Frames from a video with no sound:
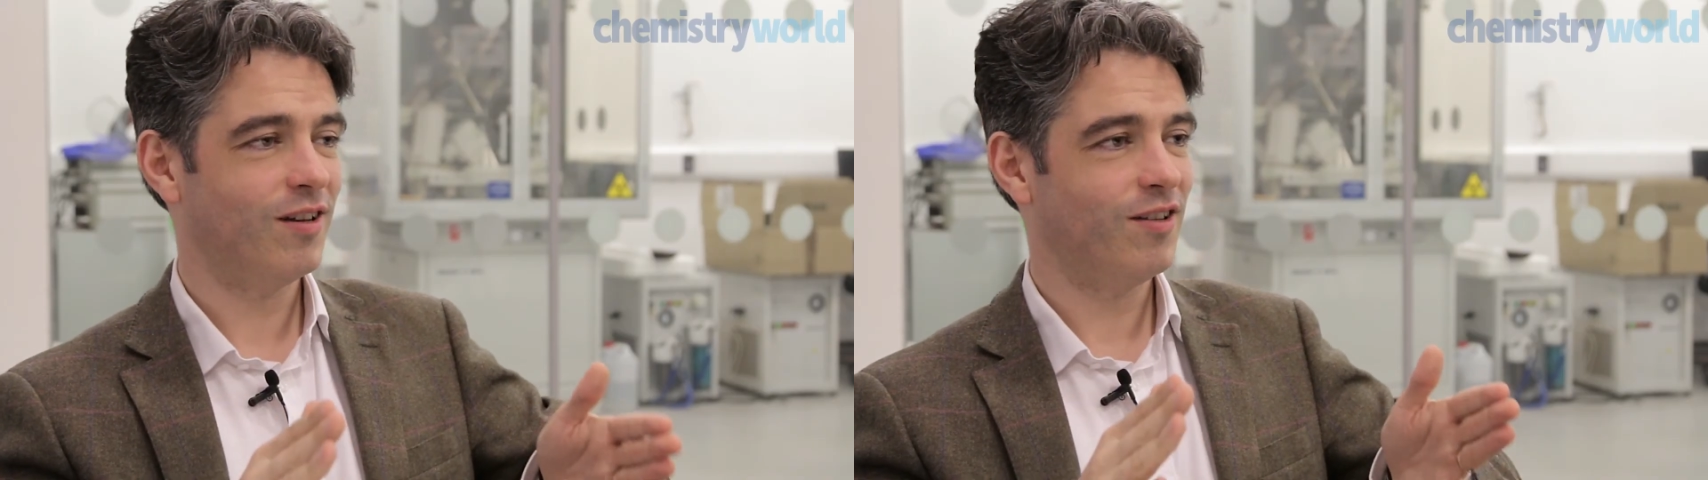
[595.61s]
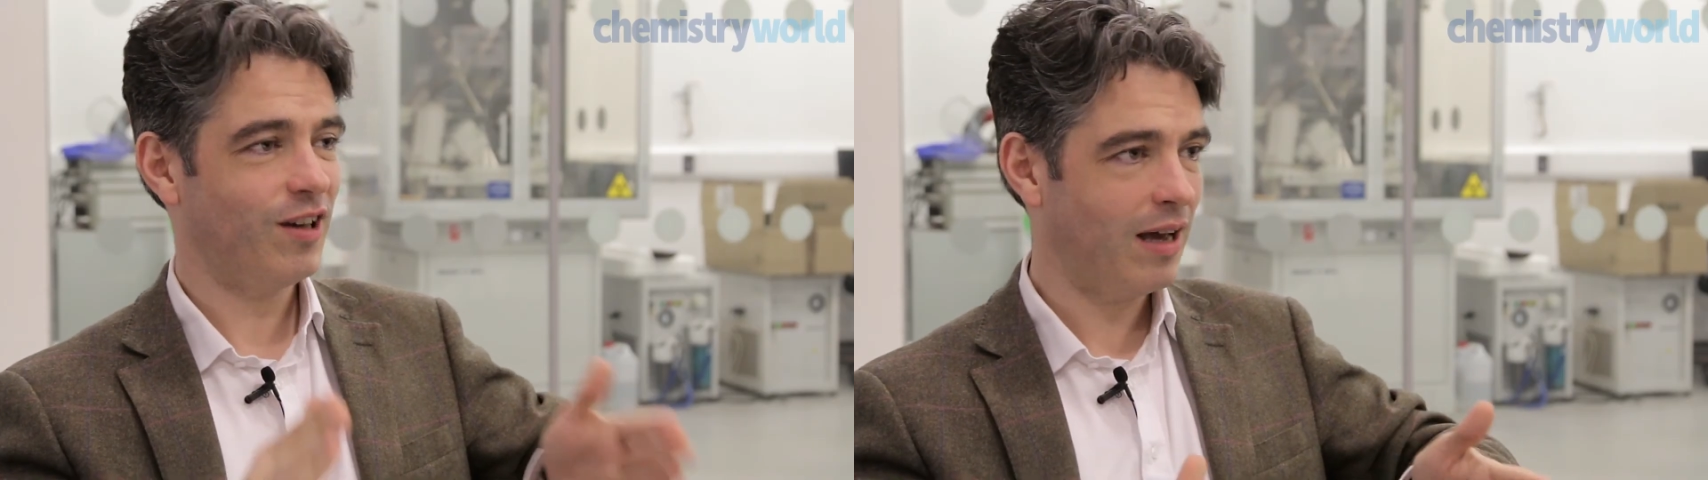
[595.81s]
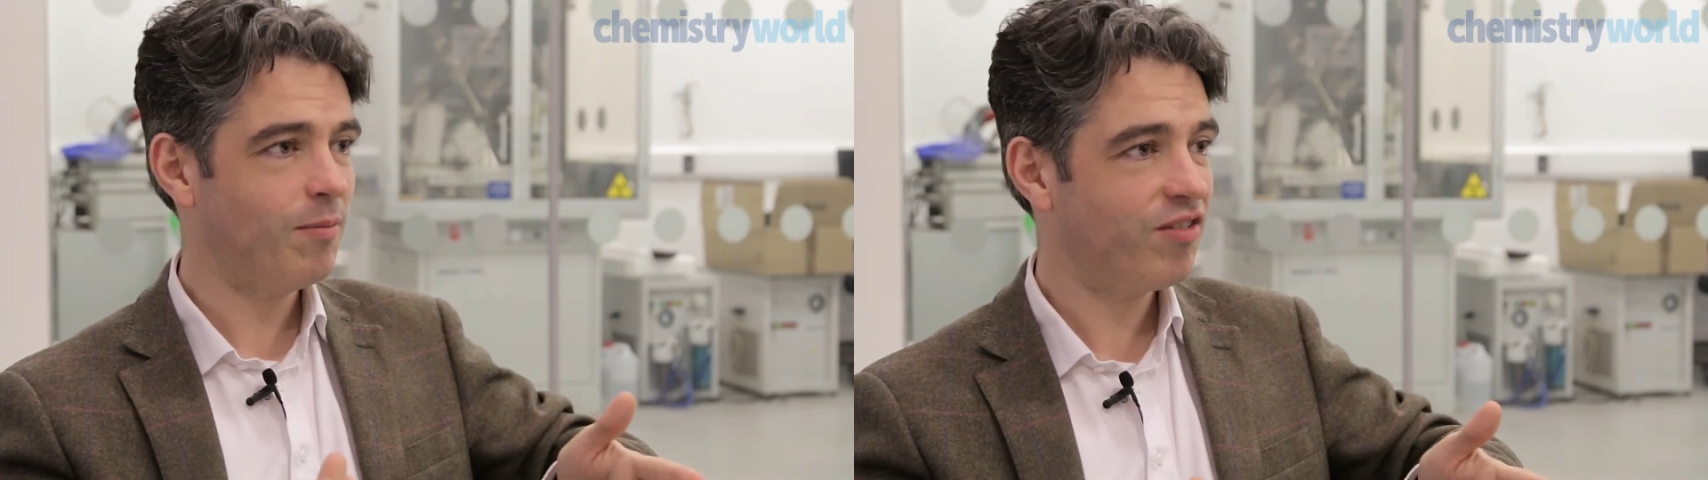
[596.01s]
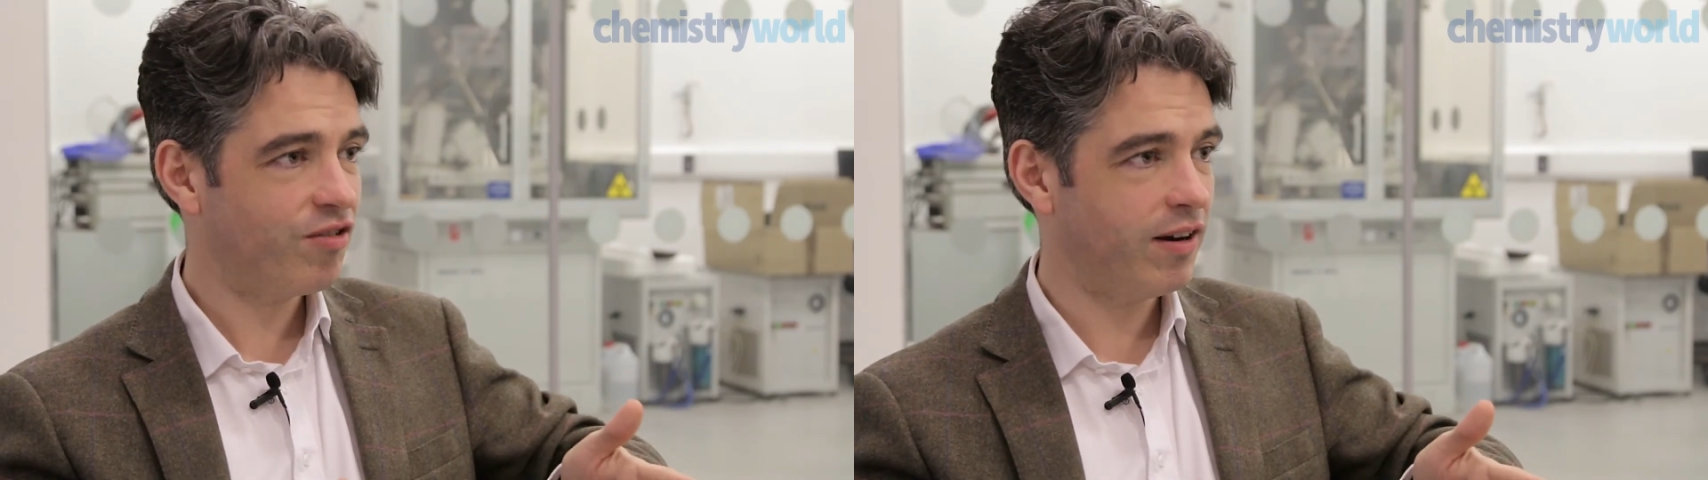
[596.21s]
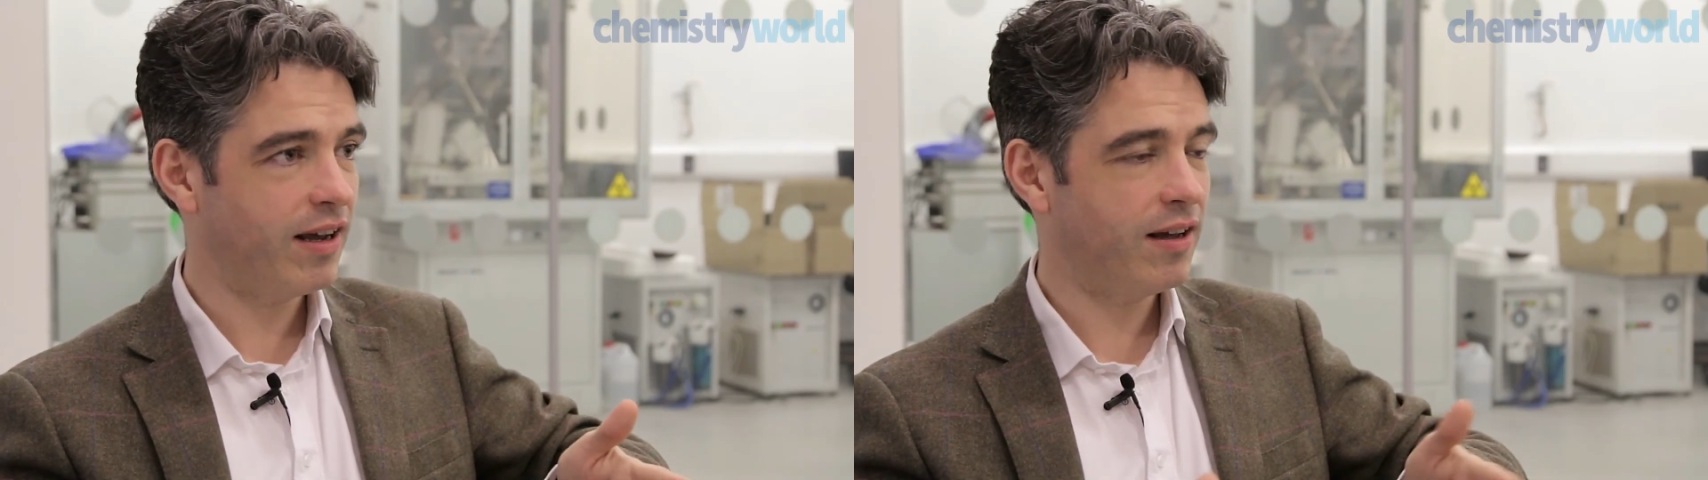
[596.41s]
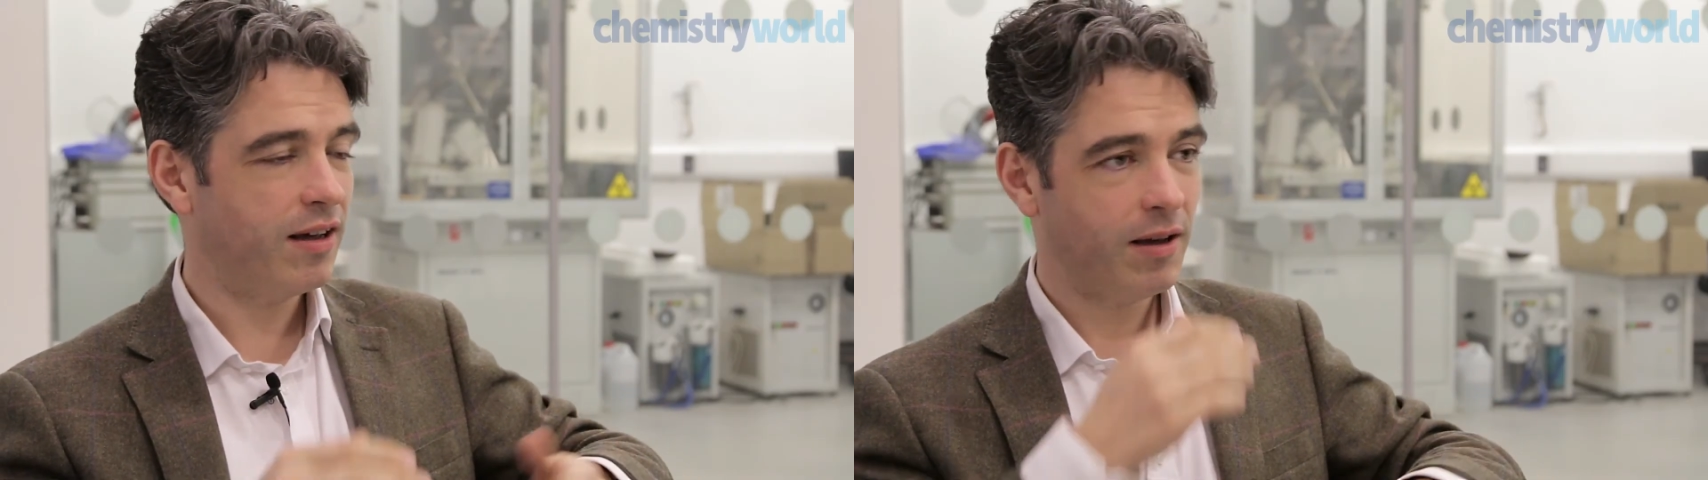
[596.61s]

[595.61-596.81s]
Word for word: the chemistry.